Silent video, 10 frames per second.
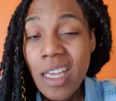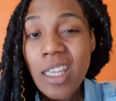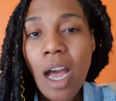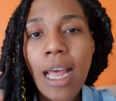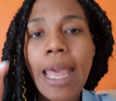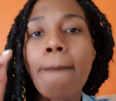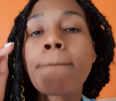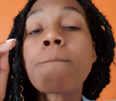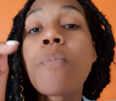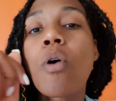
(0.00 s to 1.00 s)
you're gonna get
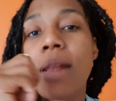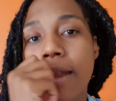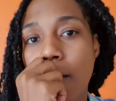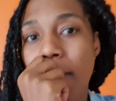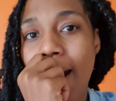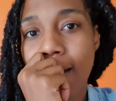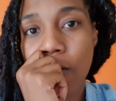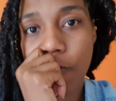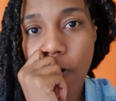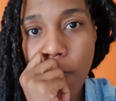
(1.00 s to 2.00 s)
more than you
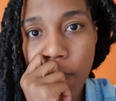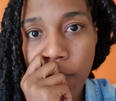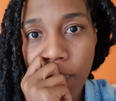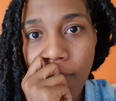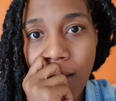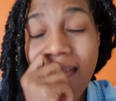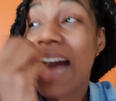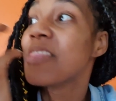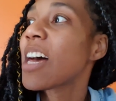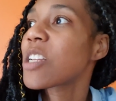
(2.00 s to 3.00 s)
bargained for.
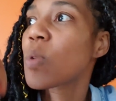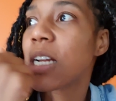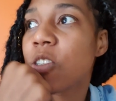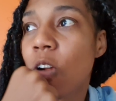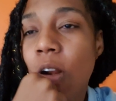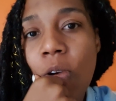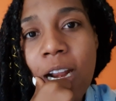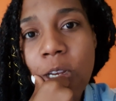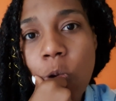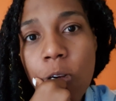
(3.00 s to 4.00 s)
And that is what I turned around
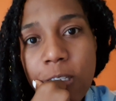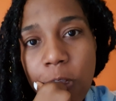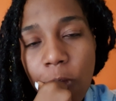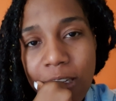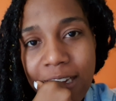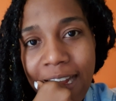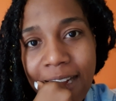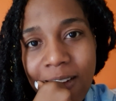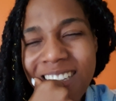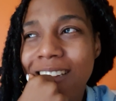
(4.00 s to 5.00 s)
and I told the security guard,
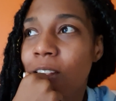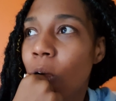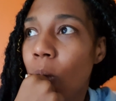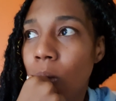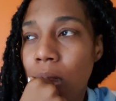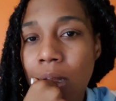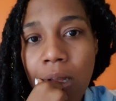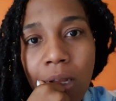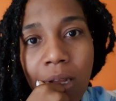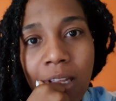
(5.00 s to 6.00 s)
and I said,
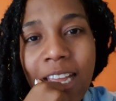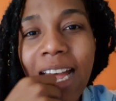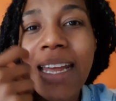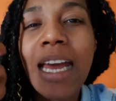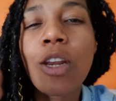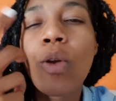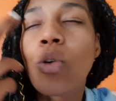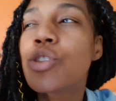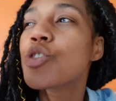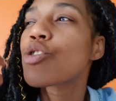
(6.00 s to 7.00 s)
you can get
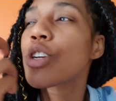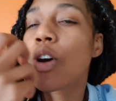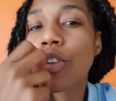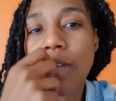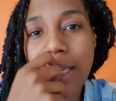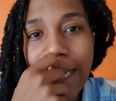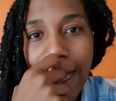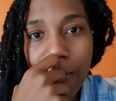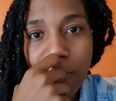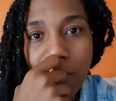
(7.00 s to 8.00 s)
no's 300
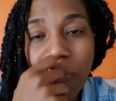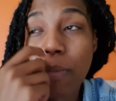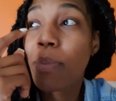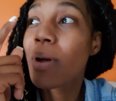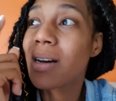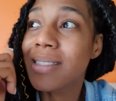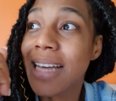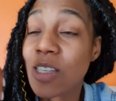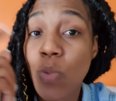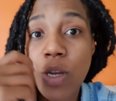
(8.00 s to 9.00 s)
times. Maybe because
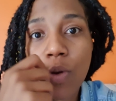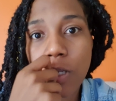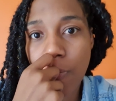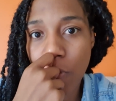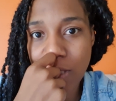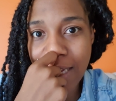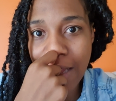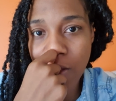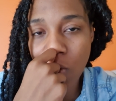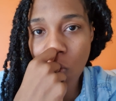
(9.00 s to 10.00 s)
that's when you were supposed to
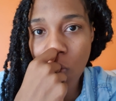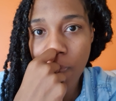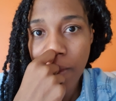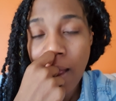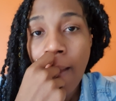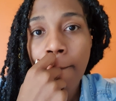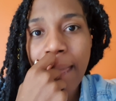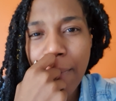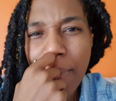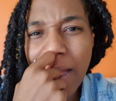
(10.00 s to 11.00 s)
get the no.
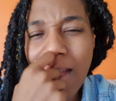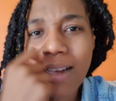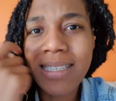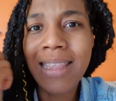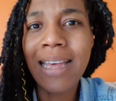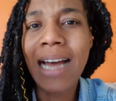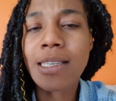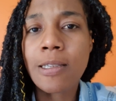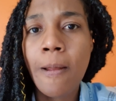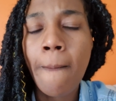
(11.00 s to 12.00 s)
Maybe because that